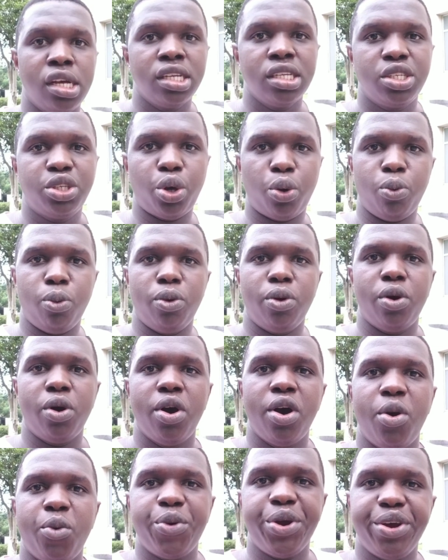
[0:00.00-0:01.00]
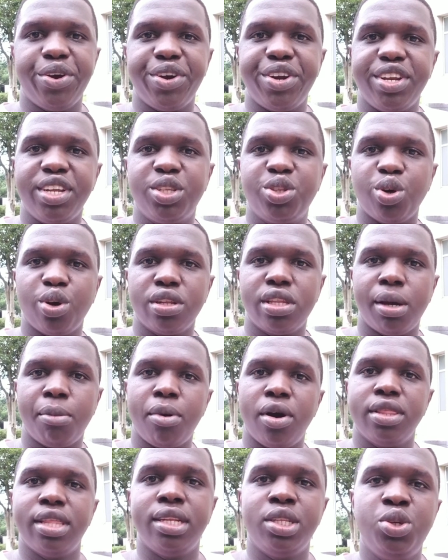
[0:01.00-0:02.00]
So we already talked
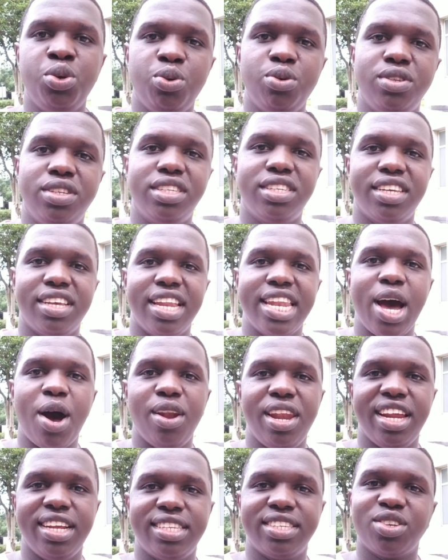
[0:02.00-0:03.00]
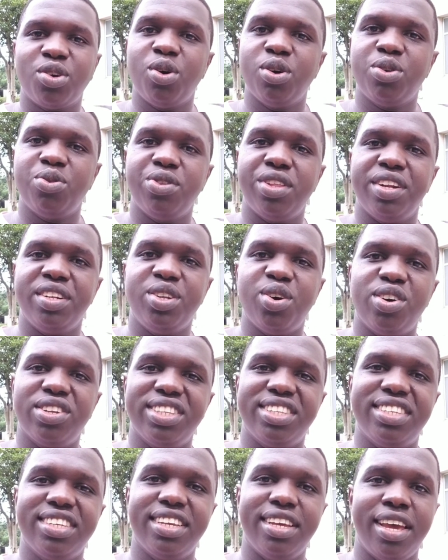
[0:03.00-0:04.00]
about the do's. Now let's go to the
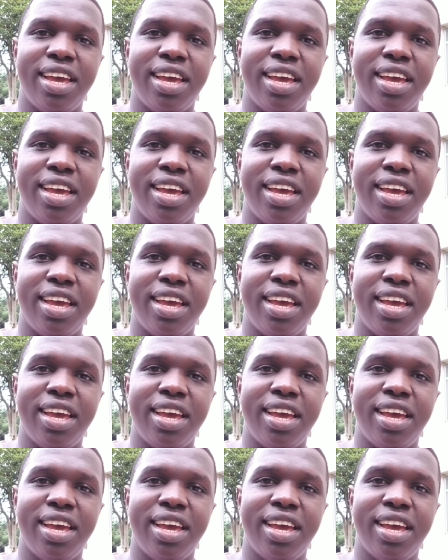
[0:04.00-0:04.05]
don't.